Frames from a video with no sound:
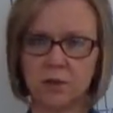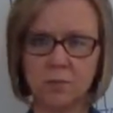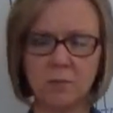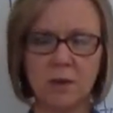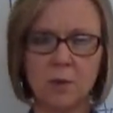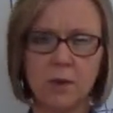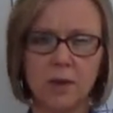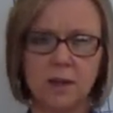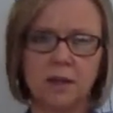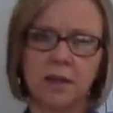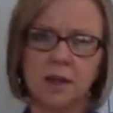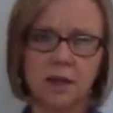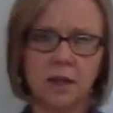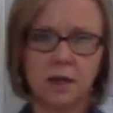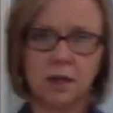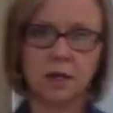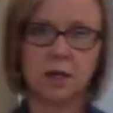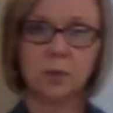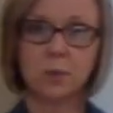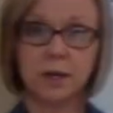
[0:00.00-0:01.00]
I mean, we,
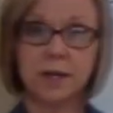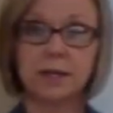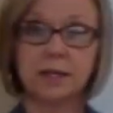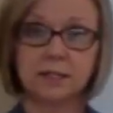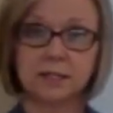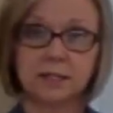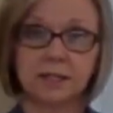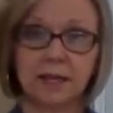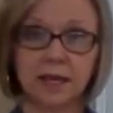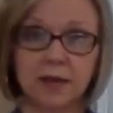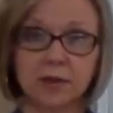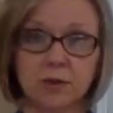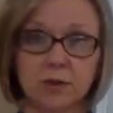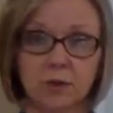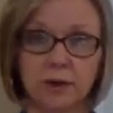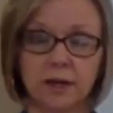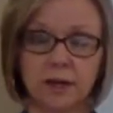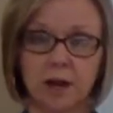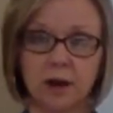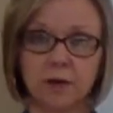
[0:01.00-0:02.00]
you know, we get together
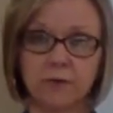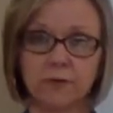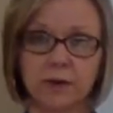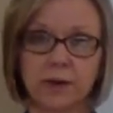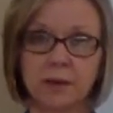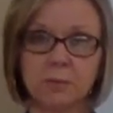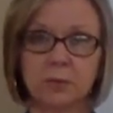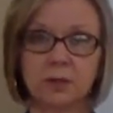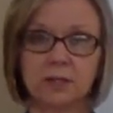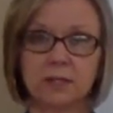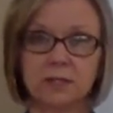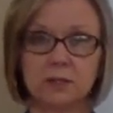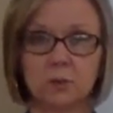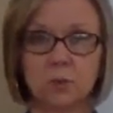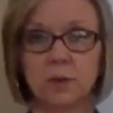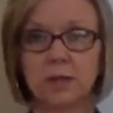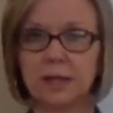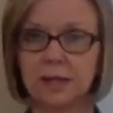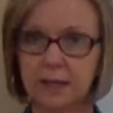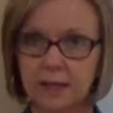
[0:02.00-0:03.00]
in our families and
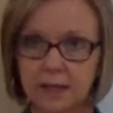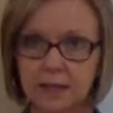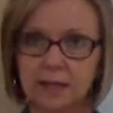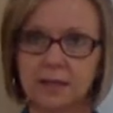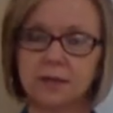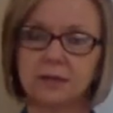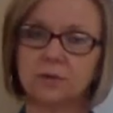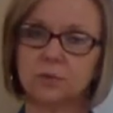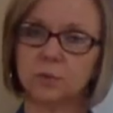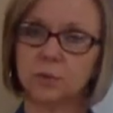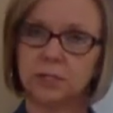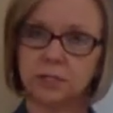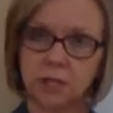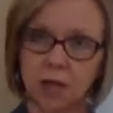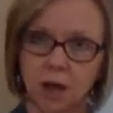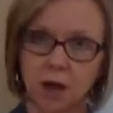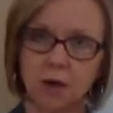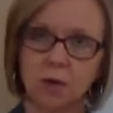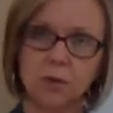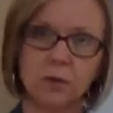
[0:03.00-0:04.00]
we eat and we
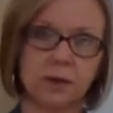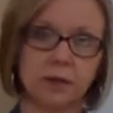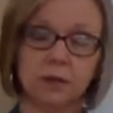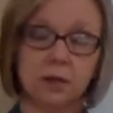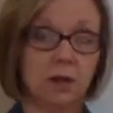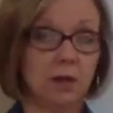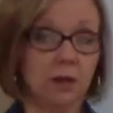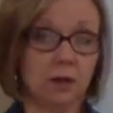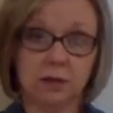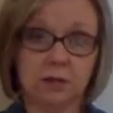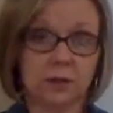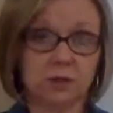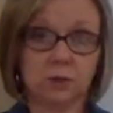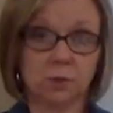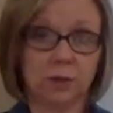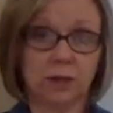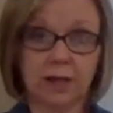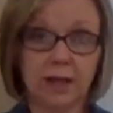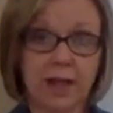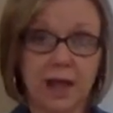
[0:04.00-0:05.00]
talk and it doesn't
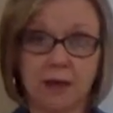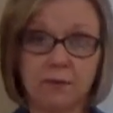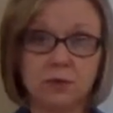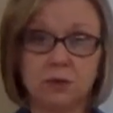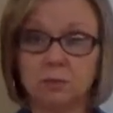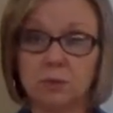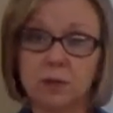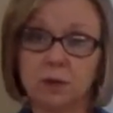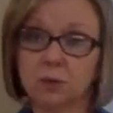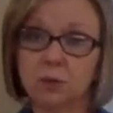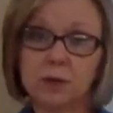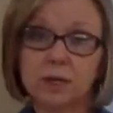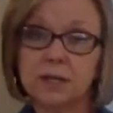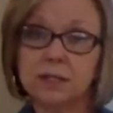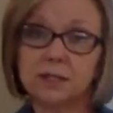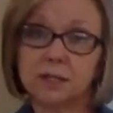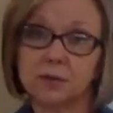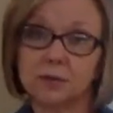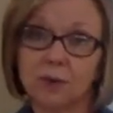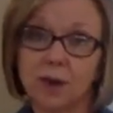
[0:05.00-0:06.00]
really have to be a
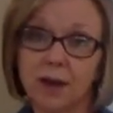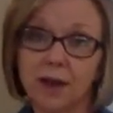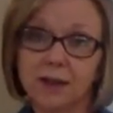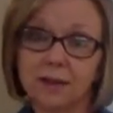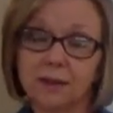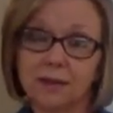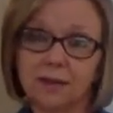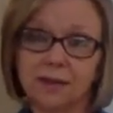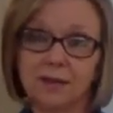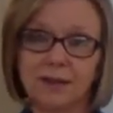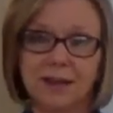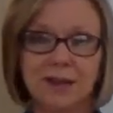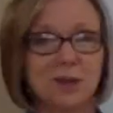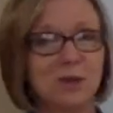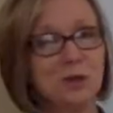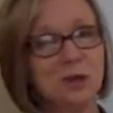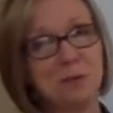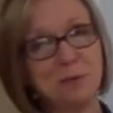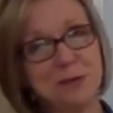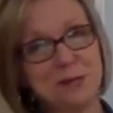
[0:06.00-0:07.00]
reason, right? It
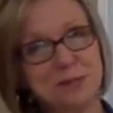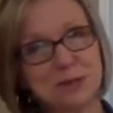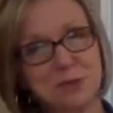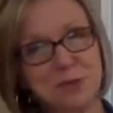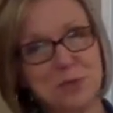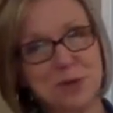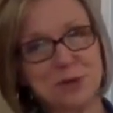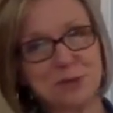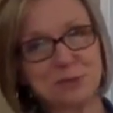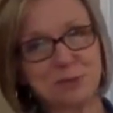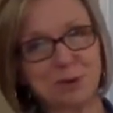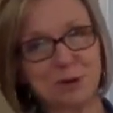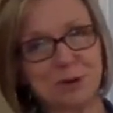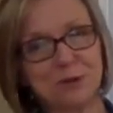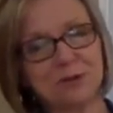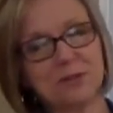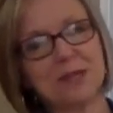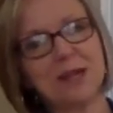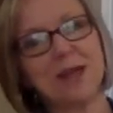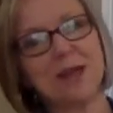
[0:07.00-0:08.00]
could be someone's
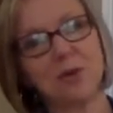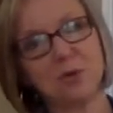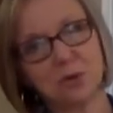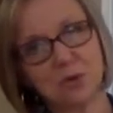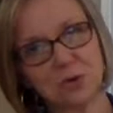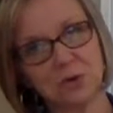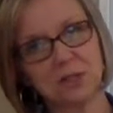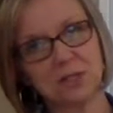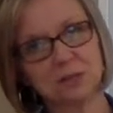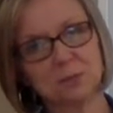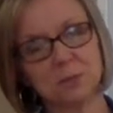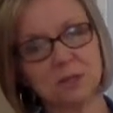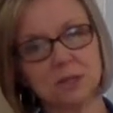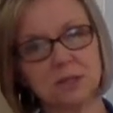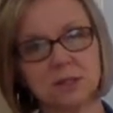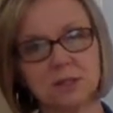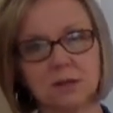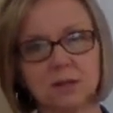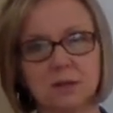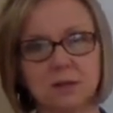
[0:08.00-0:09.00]
birthday or
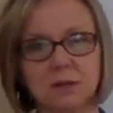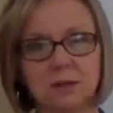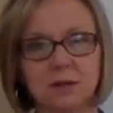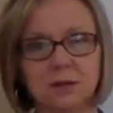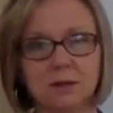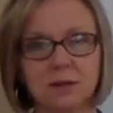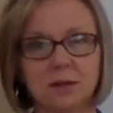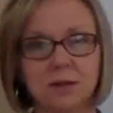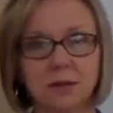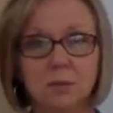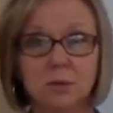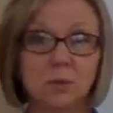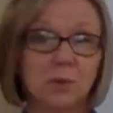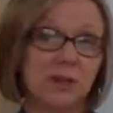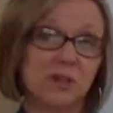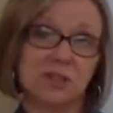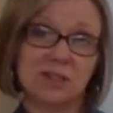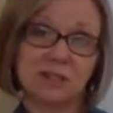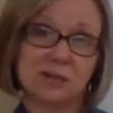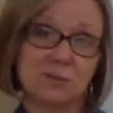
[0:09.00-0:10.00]
Christmas, but we
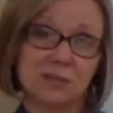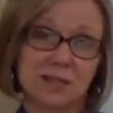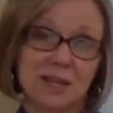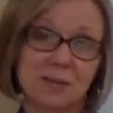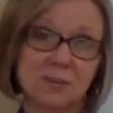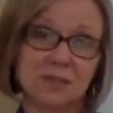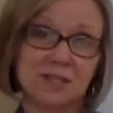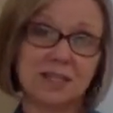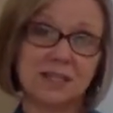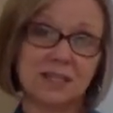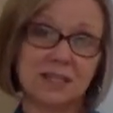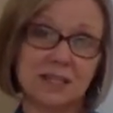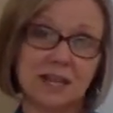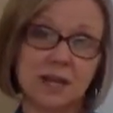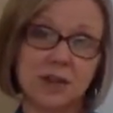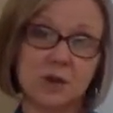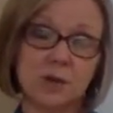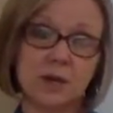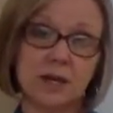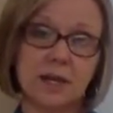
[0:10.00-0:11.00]
just sometimes get
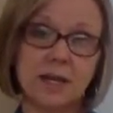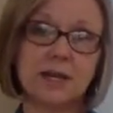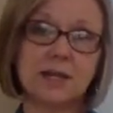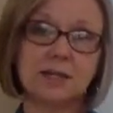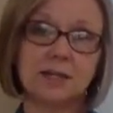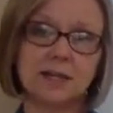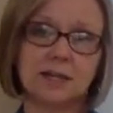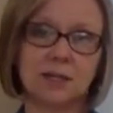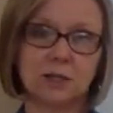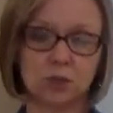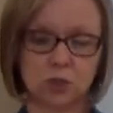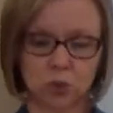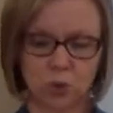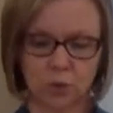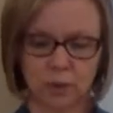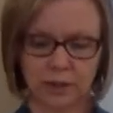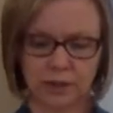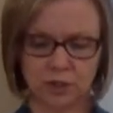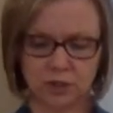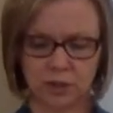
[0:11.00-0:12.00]
together and eat and
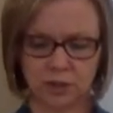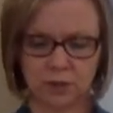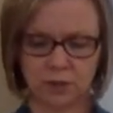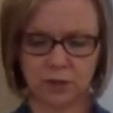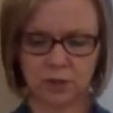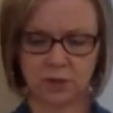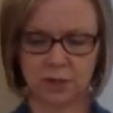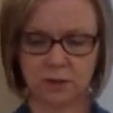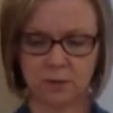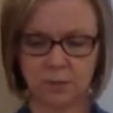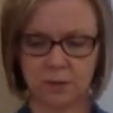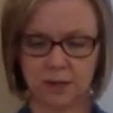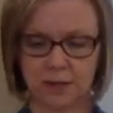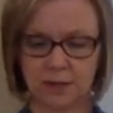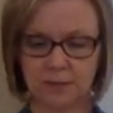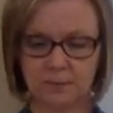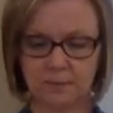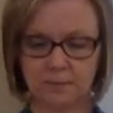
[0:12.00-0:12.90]
enjoy each other's company.